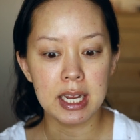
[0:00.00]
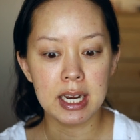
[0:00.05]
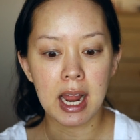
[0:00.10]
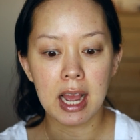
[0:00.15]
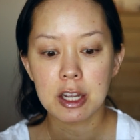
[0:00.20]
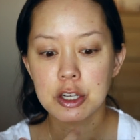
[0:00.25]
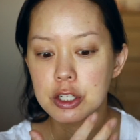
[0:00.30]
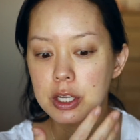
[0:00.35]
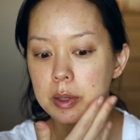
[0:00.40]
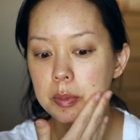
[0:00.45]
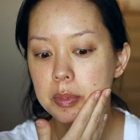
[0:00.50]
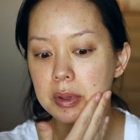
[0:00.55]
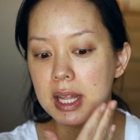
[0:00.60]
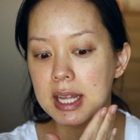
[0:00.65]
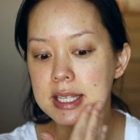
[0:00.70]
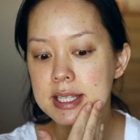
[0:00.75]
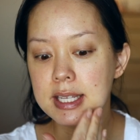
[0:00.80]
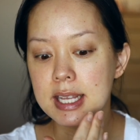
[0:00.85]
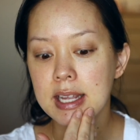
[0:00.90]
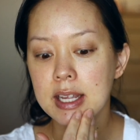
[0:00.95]
It actually
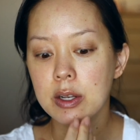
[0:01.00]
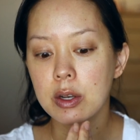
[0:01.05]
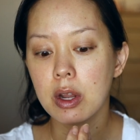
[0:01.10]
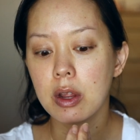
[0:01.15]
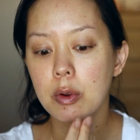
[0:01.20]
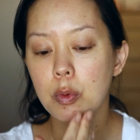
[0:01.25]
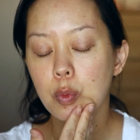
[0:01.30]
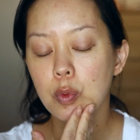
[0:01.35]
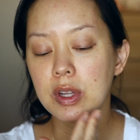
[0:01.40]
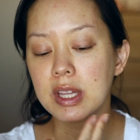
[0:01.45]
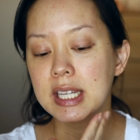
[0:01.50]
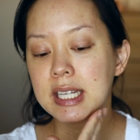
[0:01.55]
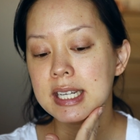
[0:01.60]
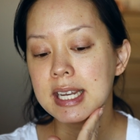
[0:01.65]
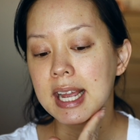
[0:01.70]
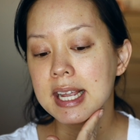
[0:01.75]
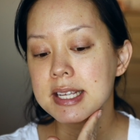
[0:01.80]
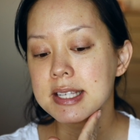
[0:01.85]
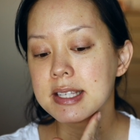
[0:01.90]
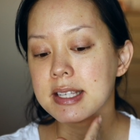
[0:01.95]
blends in really
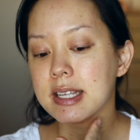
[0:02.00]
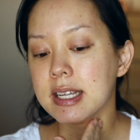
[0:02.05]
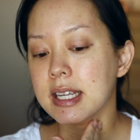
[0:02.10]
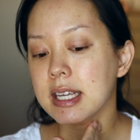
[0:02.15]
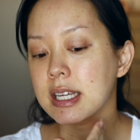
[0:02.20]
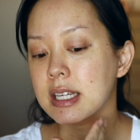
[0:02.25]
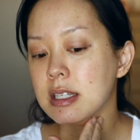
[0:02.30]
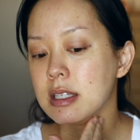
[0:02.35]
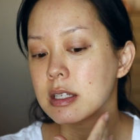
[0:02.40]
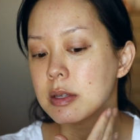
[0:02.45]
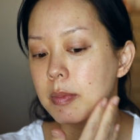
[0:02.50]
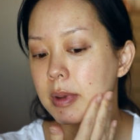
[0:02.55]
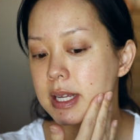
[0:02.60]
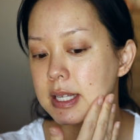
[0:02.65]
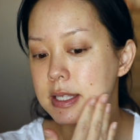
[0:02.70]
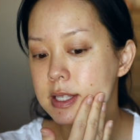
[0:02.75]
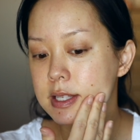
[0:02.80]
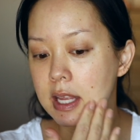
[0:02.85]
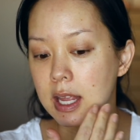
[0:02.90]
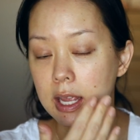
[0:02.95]
nicely into my
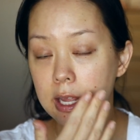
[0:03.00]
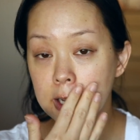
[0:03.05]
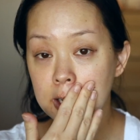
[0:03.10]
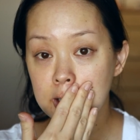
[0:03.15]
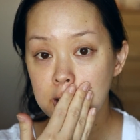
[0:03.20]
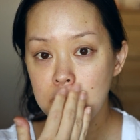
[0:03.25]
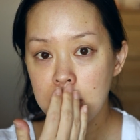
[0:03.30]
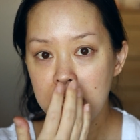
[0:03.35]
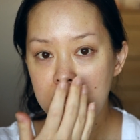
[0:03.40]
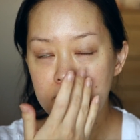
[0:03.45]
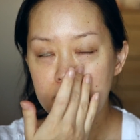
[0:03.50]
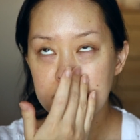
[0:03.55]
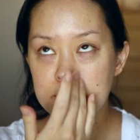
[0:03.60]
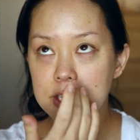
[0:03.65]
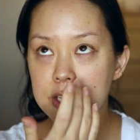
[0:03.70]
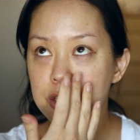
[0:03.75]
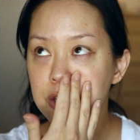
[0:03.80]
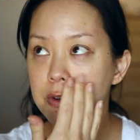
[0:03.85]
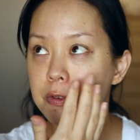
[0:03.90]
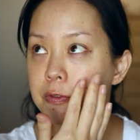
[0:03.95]
skin. It
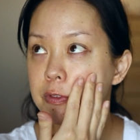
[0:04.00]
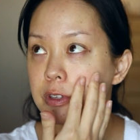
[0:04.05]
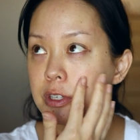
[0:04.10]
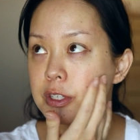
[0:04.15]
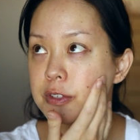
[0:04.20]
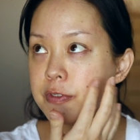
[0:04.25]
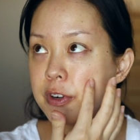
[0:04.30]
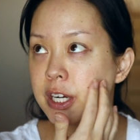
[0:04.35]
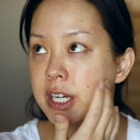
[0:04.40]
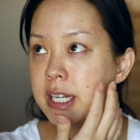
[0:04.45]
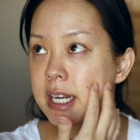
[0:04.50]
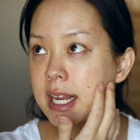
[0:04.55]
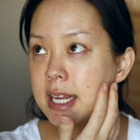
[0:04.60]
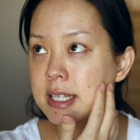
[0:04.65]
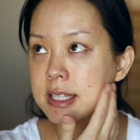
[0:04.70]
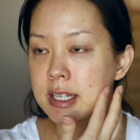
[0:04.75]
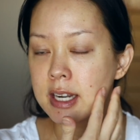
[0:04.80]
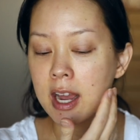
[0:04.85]
still feels very nice and